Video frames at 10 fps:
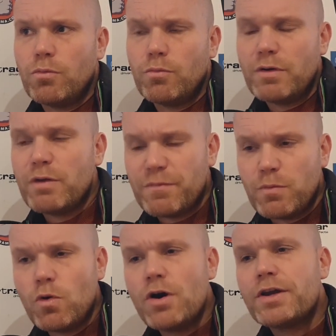we've
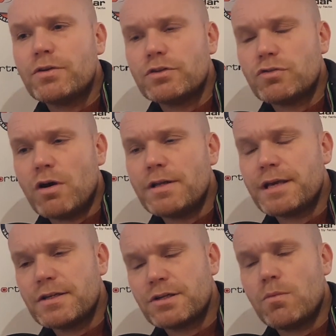been working on trying to
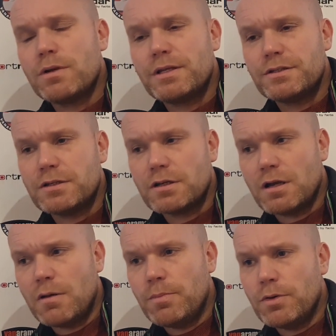get someone into the
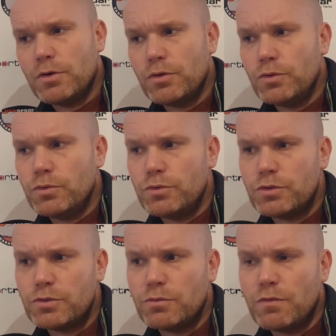club
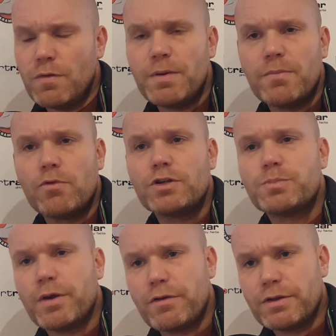who's with a bit more
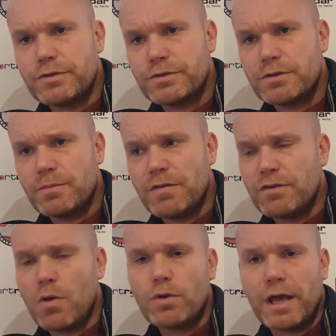experience, a bit
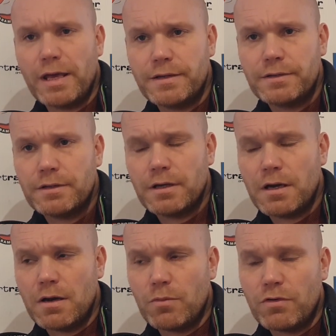of an older head.
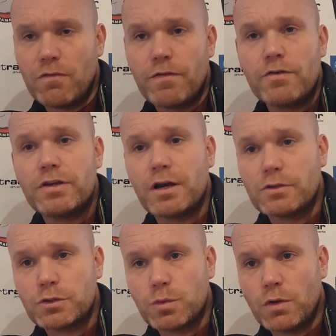We've got a very
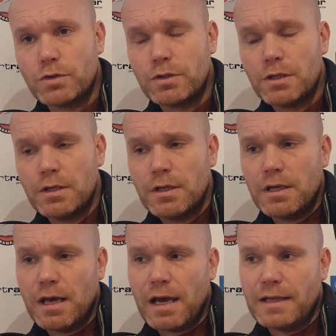young squad,
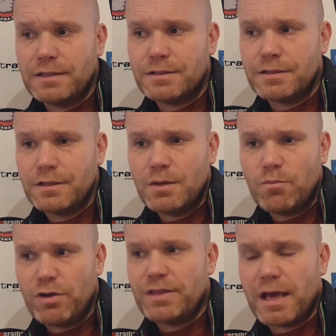and
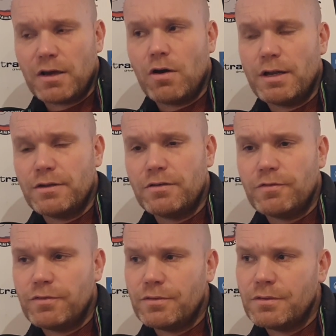bring that kind of,